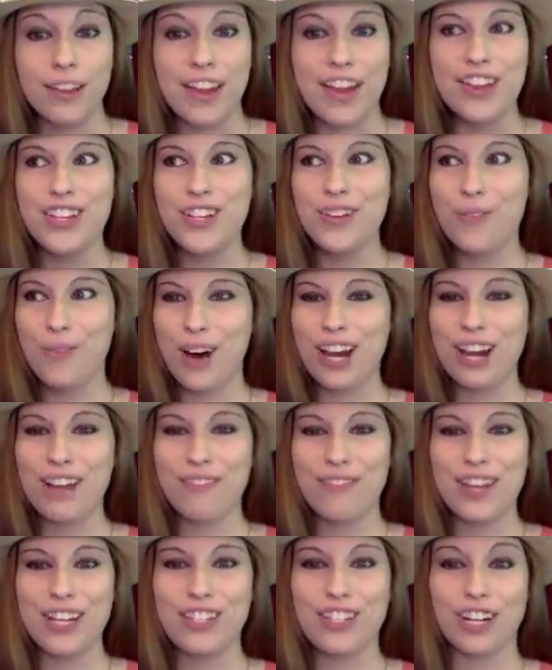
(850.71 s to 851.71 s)
And you want to
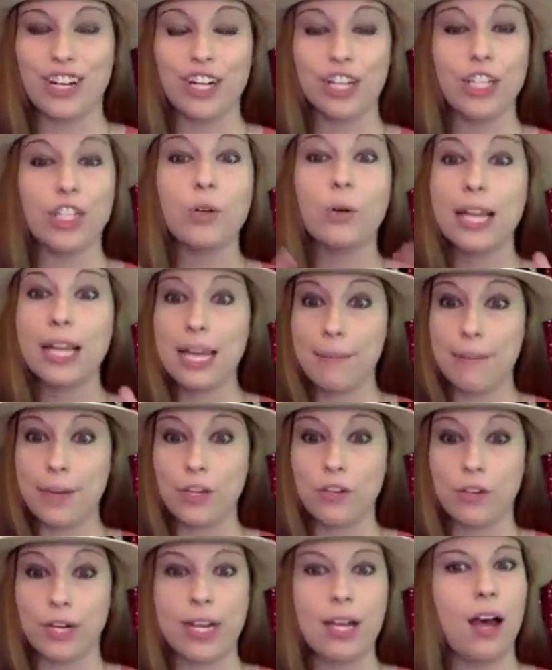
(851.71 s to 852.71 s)
feature your
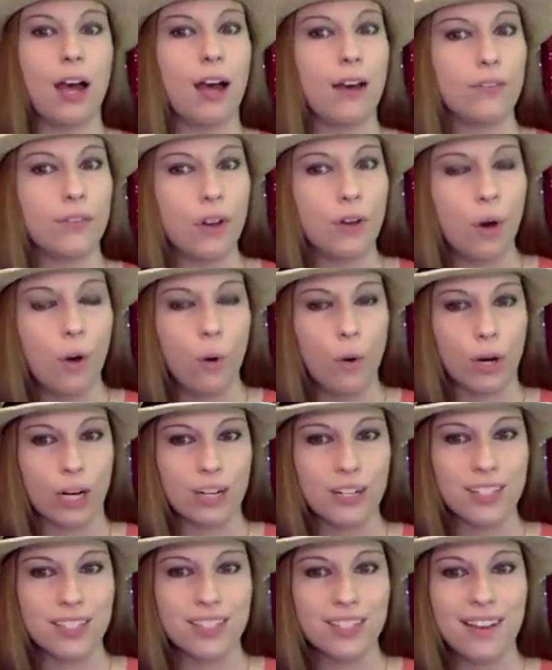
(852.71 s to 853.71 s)
imagery, of
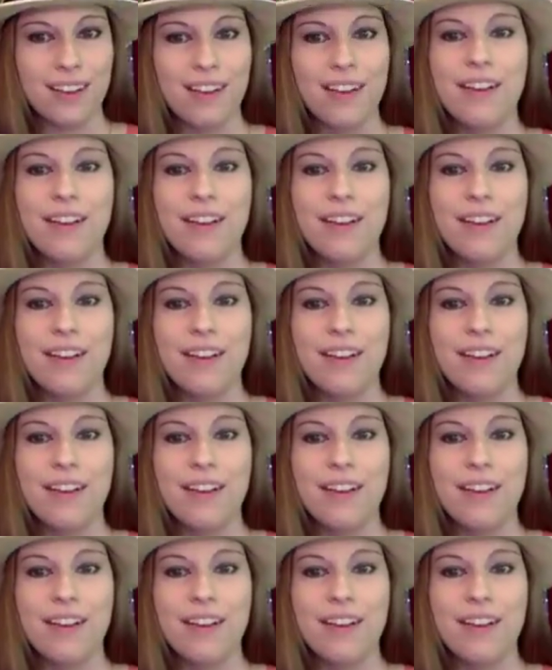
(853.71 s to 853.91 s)
course,